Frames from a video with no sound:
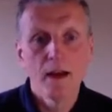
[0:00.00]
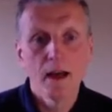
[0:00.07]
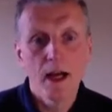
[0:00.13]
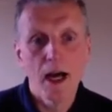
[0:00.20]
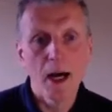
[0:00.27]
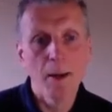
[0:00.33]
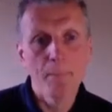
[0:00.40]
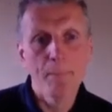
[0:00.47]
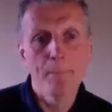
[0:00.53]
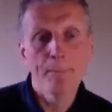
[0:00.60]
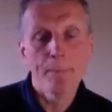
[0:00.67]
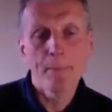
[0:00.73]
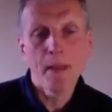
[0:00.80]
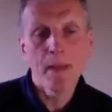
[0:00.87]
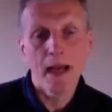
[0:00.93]

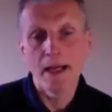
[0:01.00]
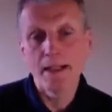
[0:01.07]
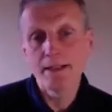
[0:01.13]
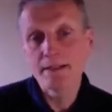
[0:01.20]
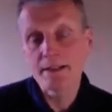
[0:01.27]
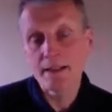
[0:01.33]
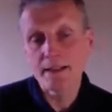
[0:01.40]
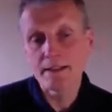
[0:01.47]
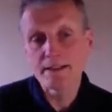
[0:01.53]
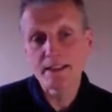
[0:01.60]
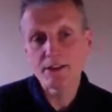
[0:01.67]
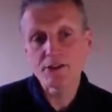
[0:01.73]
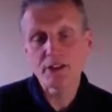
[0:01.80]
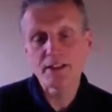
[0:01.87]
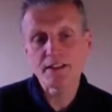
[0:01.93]
And it's
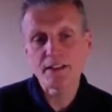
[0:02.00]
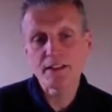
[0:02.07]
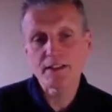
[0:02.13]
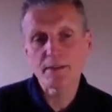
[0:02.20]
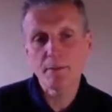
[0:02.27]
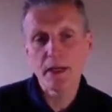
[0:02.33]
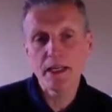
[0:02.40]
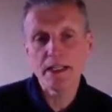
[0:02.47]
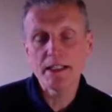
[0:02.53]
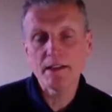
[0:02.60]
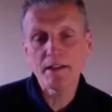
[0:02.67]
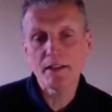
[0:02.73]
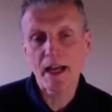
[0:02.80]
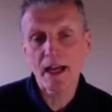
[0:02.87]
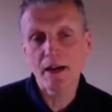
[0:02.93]
interesting to
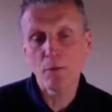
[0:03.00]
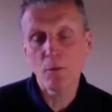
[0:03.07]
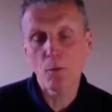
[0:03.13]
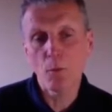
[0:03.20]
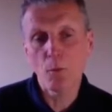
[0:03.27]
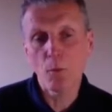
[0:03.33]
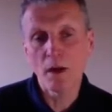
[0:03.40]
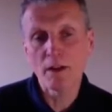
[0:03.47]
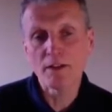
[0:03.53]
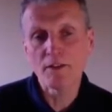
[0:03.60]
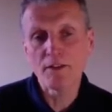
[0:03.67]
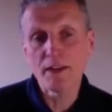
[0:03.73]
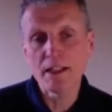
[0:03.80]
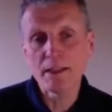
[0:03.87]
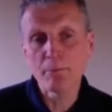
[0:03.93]
me that one
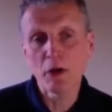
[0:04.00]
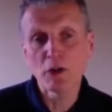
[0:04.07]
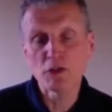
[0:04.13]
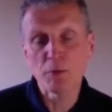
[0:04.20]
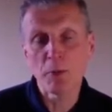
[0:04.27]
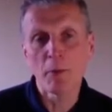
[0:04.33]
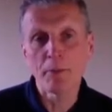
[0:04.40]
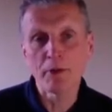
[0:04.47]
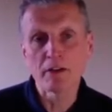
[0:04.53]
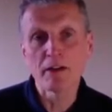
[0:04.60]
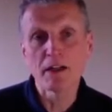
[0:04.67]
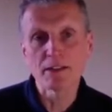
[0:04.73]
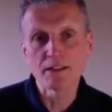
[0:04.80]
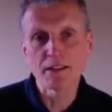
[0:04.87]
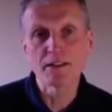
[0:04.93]
of the most popular
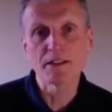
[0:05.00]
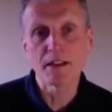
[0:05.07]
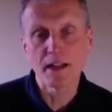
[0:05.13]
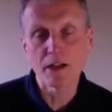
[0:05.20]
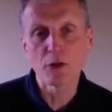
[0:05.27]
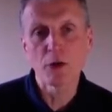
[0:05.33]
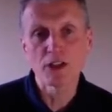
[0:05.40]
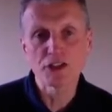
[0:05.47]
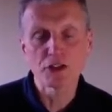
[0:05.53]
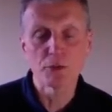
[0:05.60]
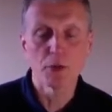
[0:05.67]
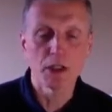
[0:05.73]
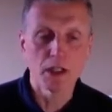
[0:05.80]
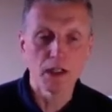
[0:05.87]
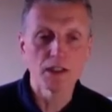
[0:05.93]
answers to that question
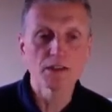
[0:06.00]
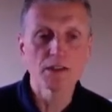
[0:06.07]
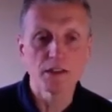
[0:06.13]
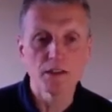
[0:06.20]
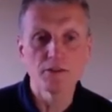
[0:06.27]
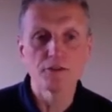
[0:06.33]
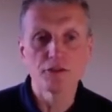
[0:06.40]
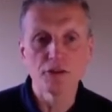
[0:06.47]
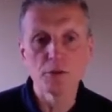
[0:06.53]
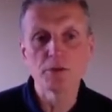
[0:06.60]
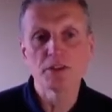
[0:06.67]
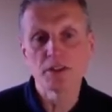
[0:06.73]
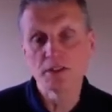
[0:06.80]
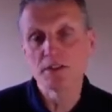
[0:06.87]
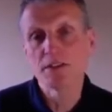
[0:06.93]
when I ask it of
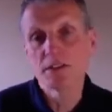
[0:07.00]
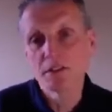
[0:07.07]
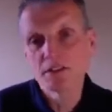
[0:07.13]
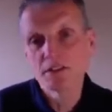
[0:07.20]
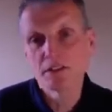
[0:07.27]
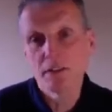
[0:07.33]
groups is,